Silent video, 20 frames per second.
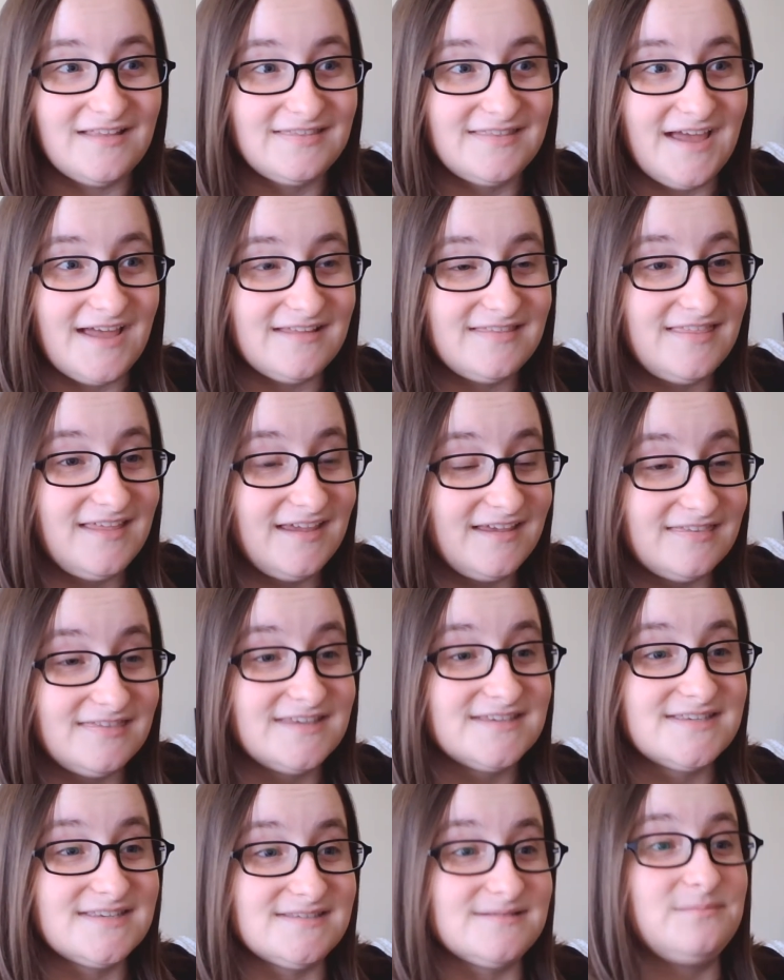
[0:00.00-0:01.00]
I think
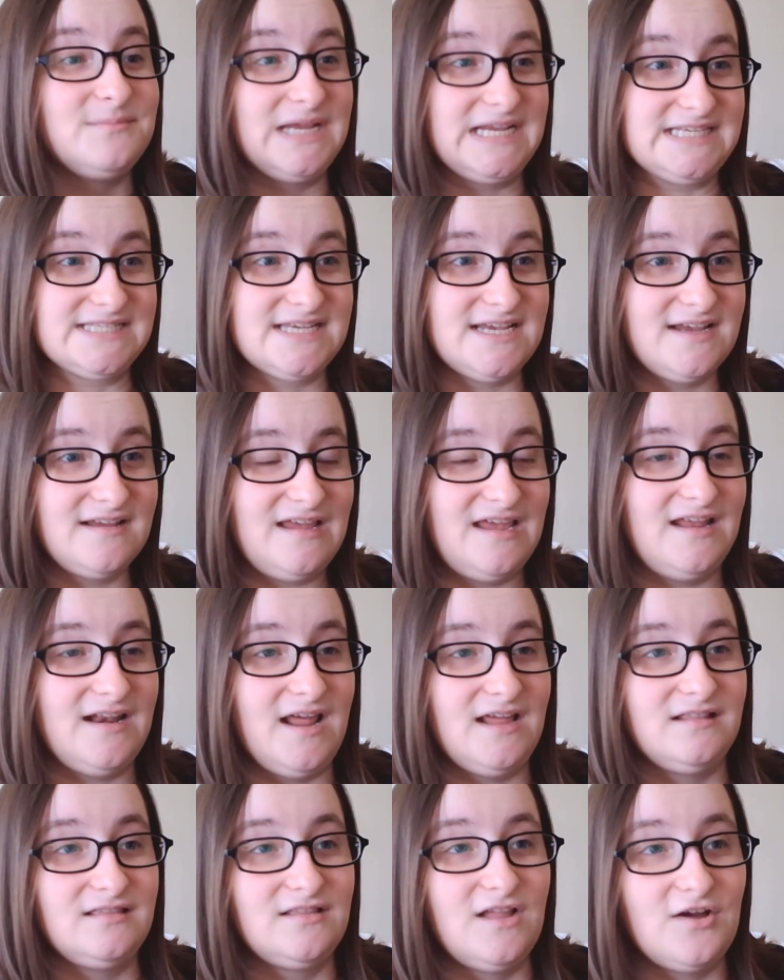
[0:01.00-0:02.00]
this is amazing and
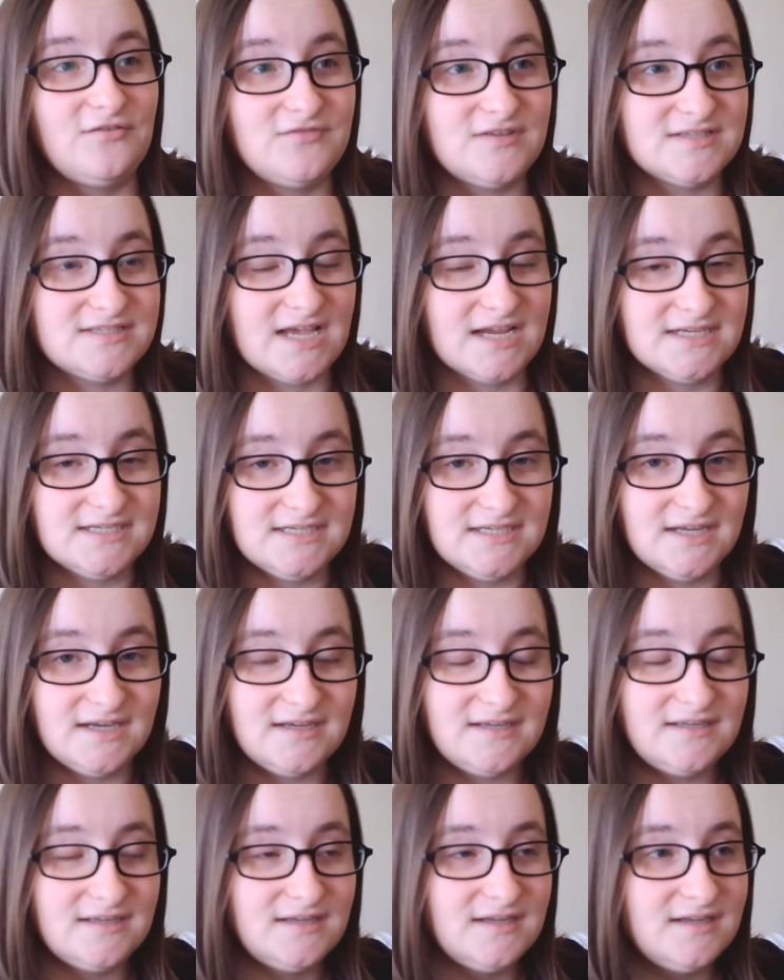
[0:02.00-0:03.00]
I love this
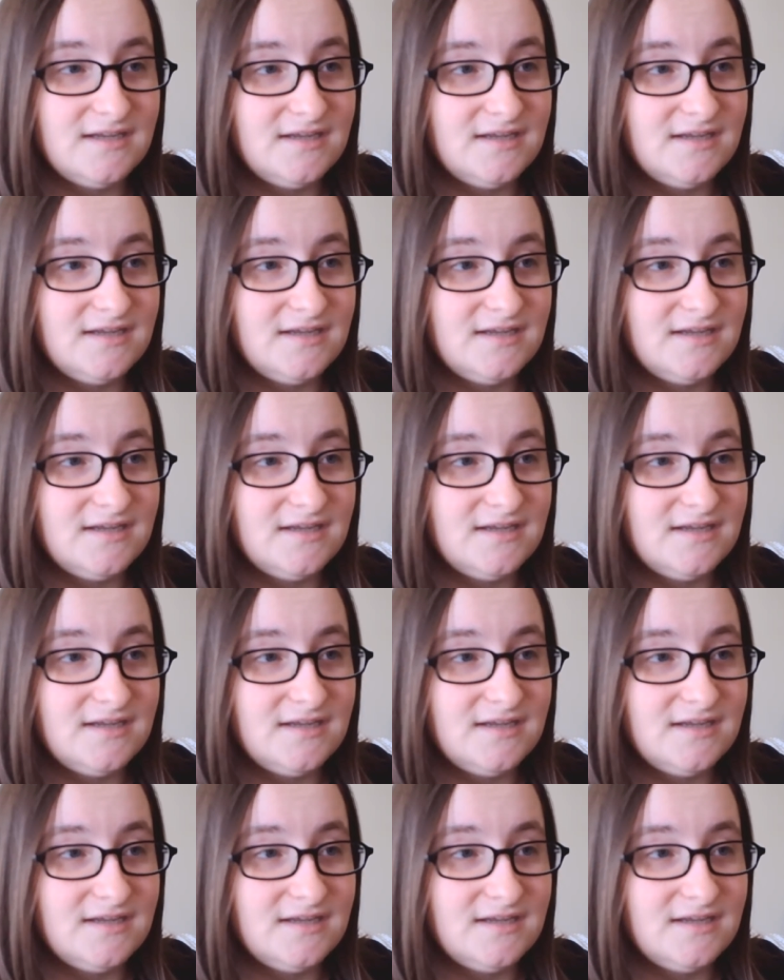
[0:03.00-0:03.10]
idea.